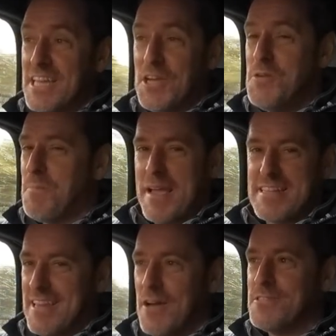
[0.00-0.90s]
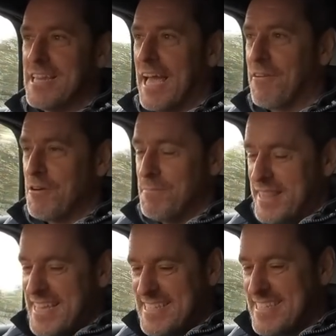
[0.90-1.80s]
The coupe is loads of leg room,
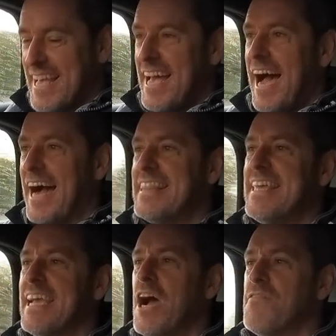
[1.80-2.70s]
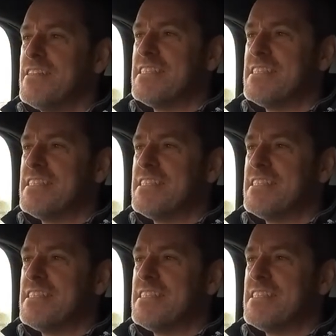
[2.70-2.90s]
but this, I think over